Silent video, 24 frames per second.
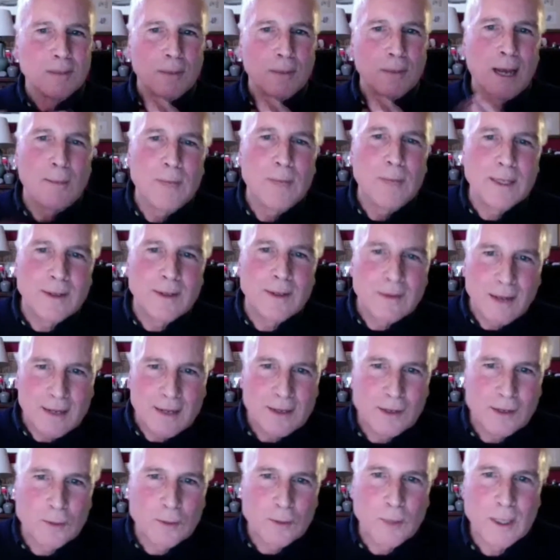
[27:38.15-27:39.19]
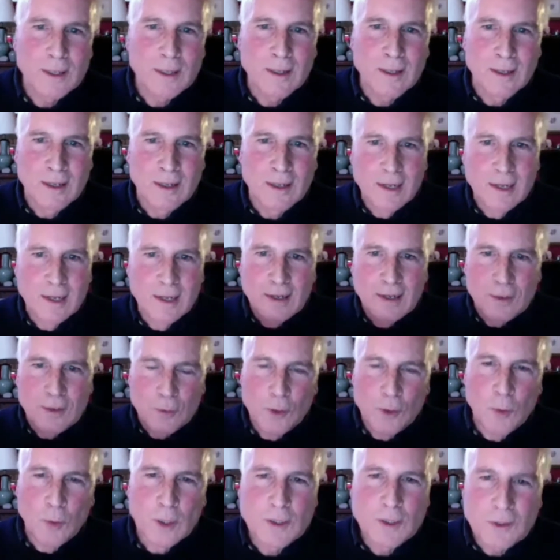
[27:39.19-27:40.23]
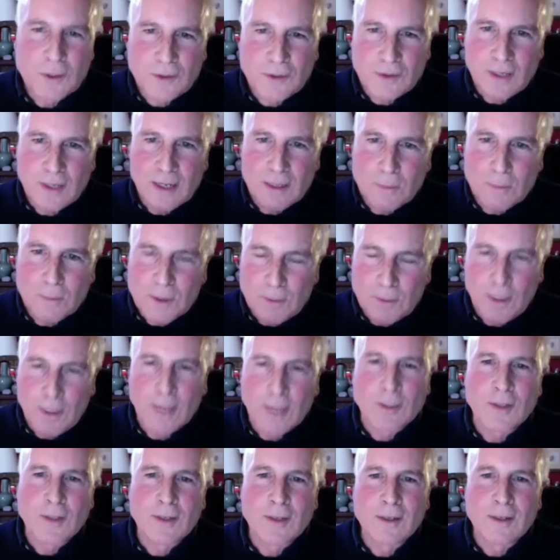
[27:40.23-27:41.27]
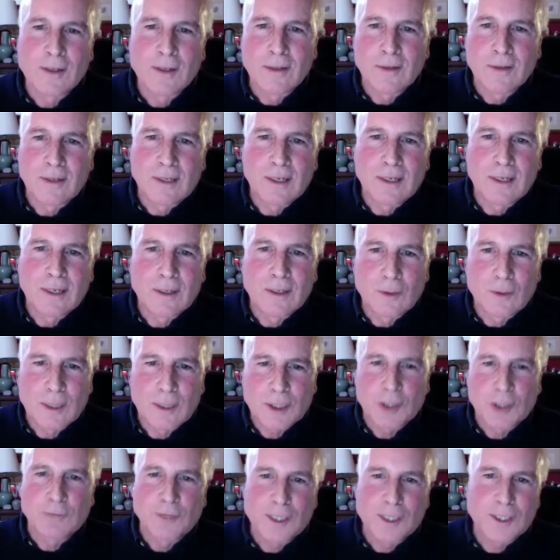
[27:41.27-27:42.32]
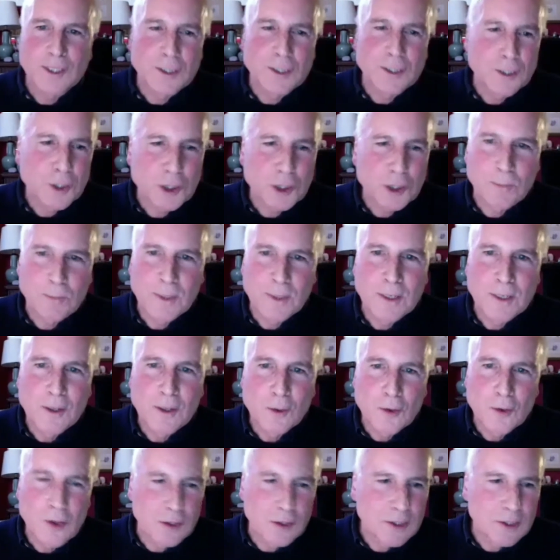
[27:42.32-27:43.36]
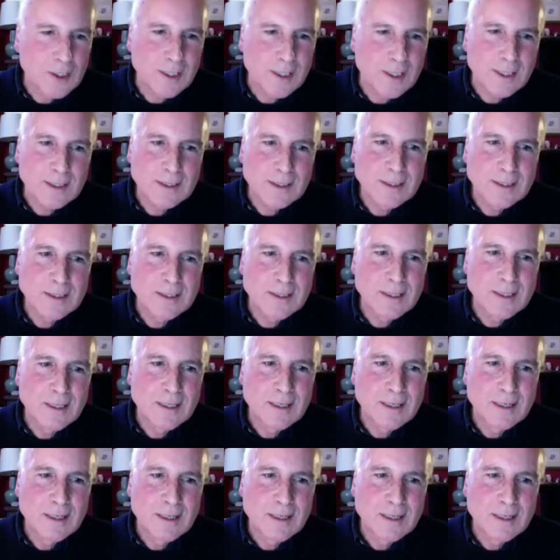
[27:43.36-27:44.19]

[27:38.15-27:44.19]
Mohamed, I don't know whether you want to think a bit about the question of citizenship in your contexts.